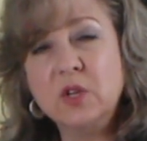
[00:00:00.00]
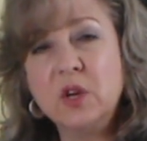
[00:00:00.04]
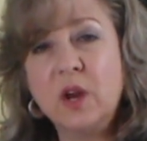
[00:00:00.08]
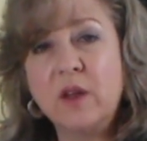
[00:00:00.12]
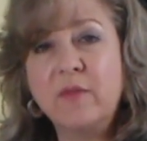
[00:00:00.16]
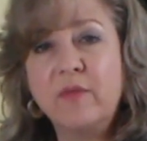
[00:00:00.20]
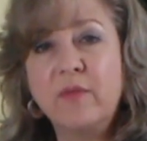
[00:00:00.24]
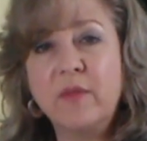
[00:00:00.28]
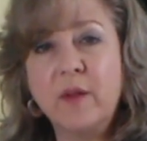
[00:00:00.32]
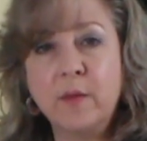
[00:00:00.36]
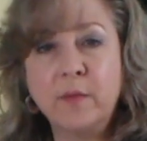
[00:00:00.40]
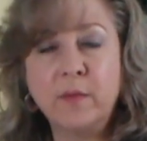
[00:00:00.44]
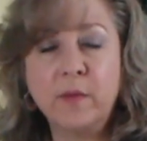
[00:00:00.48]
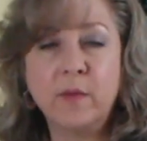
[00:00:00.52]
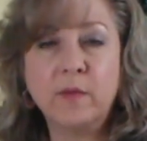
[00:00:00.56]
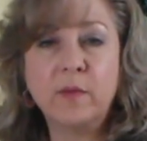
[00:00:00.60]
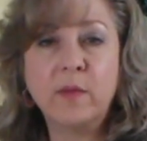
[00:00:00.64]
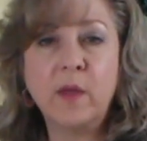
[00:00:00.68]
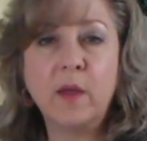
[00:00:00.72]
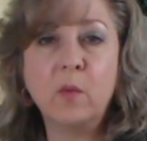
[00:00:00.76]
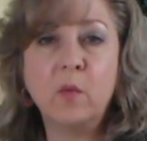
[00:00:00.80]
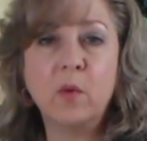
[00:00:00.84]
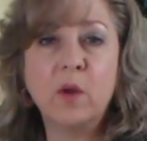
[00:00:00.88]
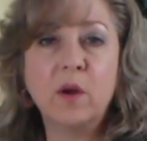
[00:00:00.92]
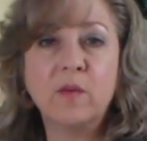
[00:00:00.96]
I felt that
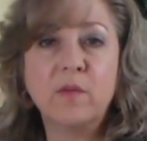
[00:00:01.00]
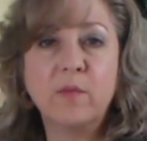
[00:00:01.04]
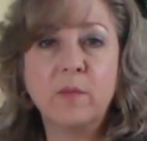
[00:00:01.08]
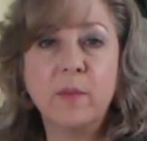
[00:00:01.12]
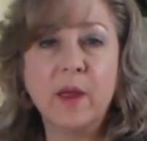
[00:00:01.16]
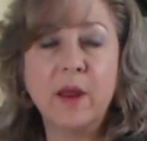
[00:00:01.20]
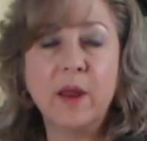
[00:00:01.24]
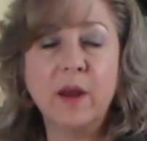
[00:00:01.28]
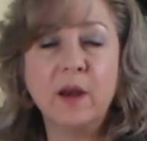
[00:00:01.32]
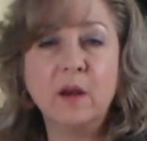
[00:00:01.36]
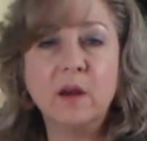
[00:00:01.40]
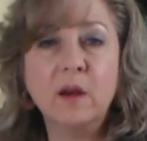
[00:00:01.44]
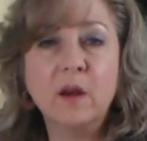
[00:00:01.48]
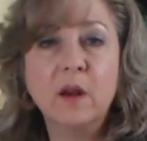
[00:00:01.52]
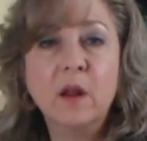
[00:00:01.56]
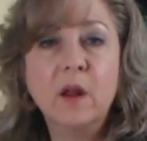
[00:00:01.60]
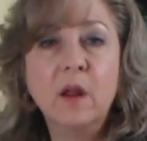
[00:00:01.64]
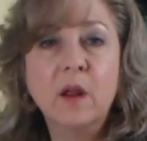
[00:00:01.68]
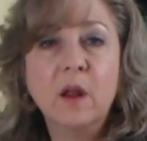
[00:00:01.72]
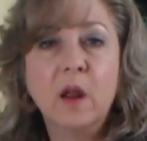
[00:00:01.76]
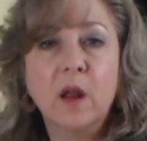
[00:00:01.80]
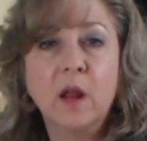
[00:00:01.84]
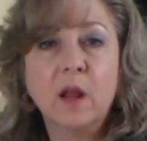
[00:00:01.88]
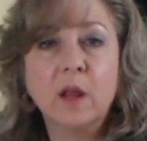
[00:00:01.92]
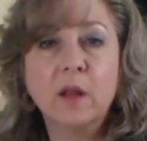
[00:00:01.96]
they would have been
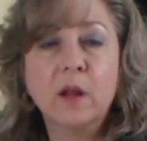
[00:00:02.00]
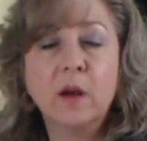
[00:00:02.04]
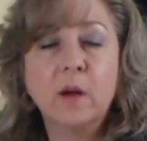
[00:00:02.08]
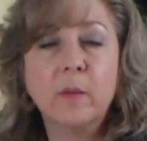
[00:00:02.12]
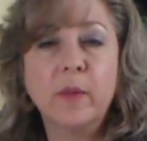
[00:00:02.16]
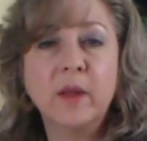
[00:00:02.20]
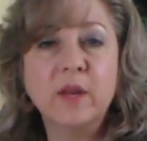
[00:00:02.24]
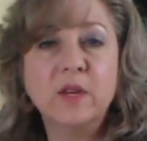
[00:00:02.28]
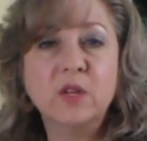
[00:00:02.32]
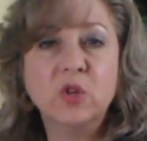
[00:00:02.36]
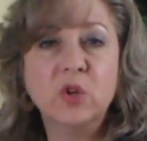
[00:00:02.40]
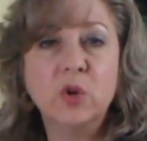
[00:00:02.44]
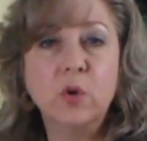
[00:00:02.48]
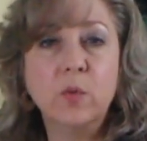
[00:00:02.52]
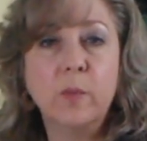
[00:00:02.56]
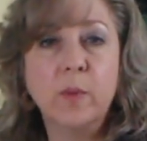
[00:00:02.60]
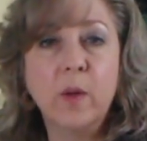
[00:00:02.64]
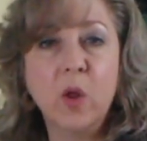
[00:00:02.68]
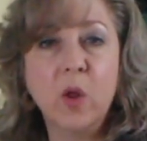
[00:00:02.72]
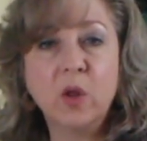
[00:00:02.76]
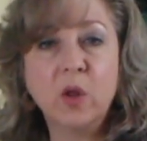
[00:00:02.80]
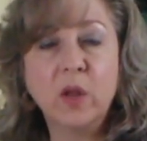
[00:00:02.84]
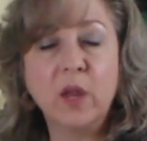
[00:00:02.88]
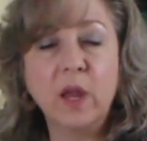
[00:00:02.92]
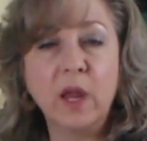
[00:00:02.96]
a little bit too
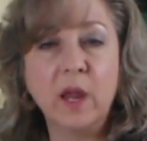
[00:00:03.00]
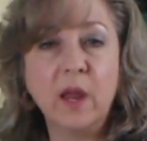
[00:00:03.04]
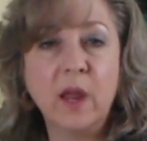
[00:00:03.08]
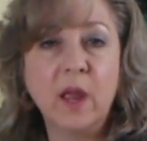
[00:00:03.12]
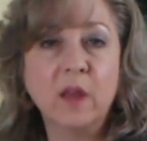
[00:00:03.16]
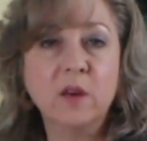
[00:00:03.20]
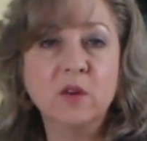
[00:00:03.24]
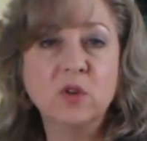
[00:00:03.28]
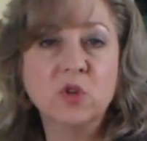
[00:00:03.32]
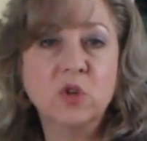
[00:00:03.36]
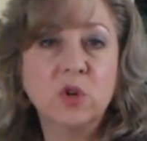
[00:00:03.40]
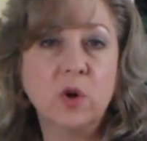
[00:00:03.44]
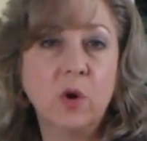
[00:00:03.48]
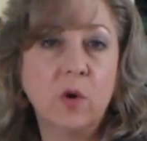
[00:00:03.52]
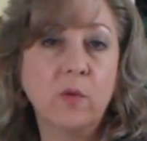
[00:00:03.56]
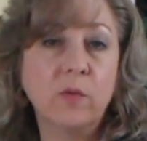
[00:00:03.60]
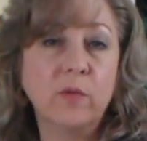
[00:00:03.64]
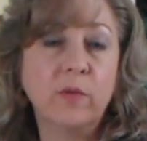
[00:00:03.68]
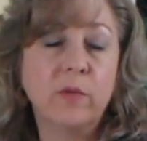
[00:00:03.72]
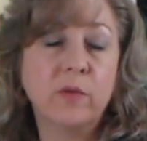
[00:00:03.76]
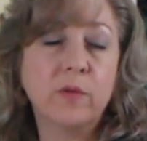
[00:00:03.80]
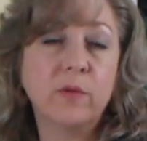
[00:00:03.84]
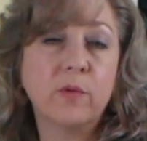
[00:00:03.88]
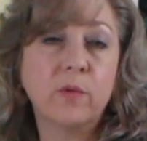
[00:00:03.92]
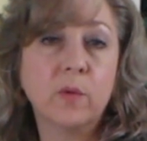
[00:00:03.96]
bulky and
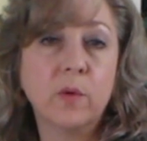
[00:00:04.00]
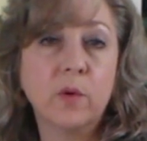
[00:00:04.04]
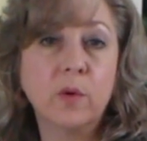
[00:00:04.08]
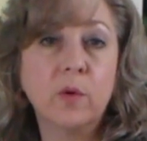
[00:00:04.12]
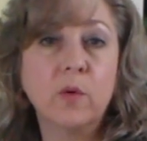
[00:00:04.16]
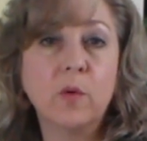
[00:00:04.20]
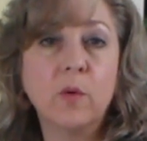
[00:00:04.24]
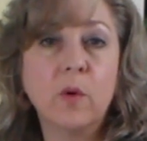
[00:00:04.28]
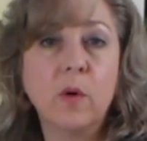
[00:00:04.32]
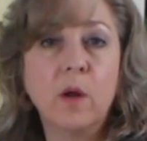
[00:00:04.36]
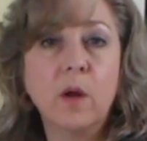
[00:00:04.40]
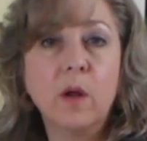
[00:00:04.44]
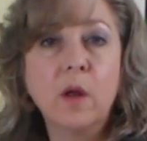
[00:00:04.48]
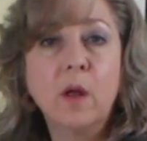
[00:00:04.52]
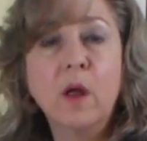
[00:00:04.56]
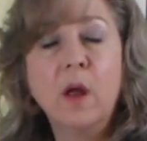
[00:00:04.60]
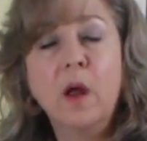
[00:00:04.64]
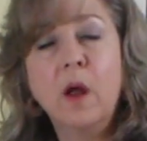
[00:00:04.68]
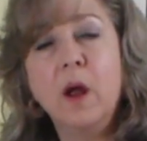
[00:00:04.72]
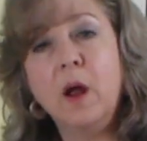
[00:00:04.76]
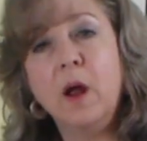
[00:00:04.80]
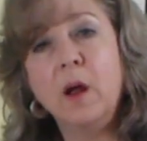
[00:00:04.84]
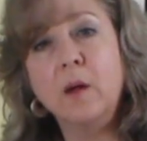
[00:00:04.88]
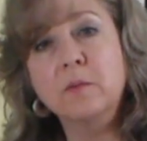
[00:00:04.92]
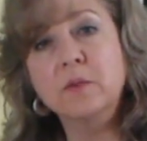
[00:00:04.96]
showed through
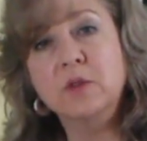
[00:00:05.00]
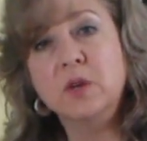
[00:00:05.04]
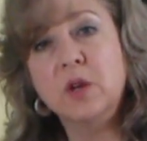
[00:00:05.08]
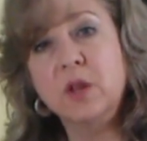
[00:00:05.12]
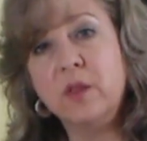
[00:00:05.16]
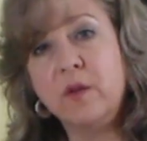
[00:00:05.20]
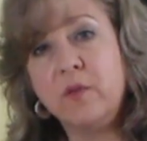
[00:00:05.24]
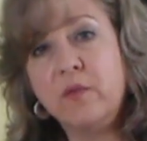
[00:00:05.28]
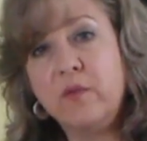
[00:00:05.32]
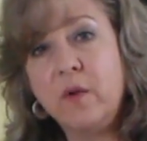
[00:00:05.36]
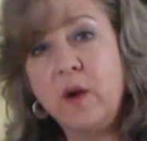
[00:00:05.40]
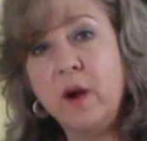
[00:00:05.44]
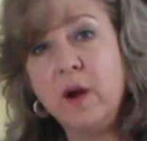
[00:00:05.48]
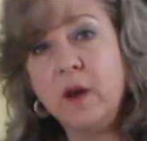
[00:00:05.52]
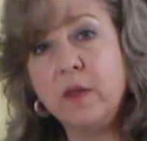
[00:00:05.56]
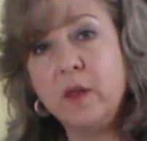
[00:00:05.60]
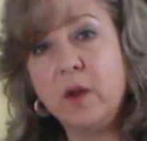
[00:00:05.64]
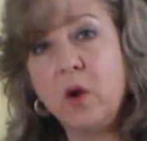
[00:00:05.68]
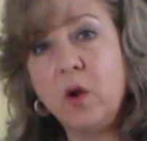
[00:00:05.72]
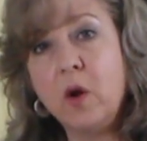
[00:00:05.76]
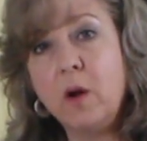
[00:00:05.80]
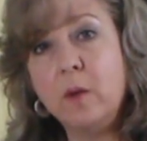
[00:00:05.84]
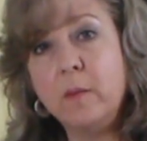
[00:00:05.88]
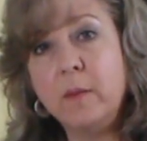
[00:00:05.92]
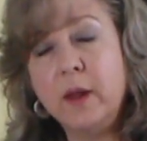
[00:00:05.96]
to the front of the
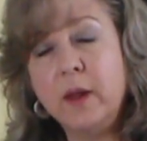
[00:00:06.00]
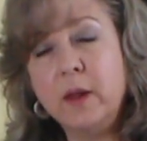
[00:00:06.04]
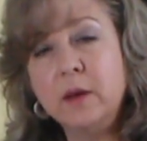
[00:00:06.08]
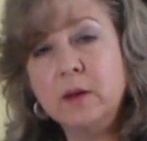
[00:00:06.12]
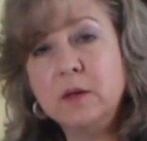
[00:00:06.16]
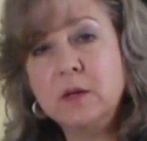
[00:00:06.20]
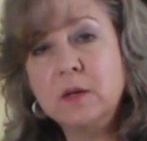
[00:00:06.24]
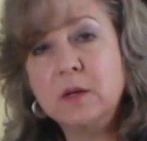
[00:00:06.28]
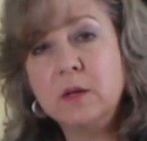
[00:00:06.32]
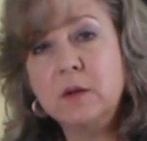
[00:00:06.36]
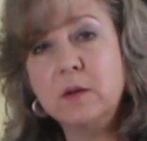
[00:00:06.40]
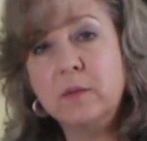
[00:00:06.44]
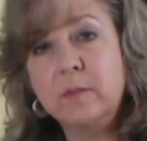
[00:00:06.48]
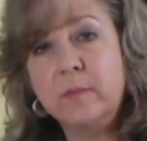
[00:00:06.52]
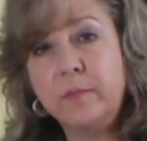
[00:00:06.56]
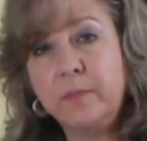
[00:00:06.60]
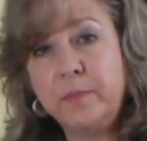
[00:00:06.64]
garment.